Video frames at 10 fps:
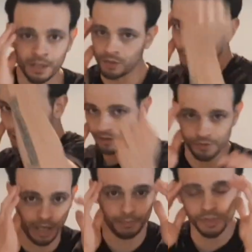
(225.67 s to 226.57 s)
You want to
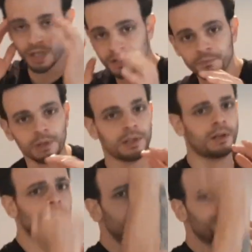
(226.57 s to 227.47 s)
drop just
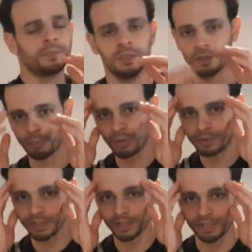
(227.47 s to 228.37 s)
below your
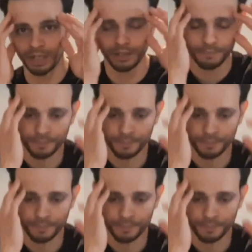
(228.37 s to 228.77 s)
opponent's chin.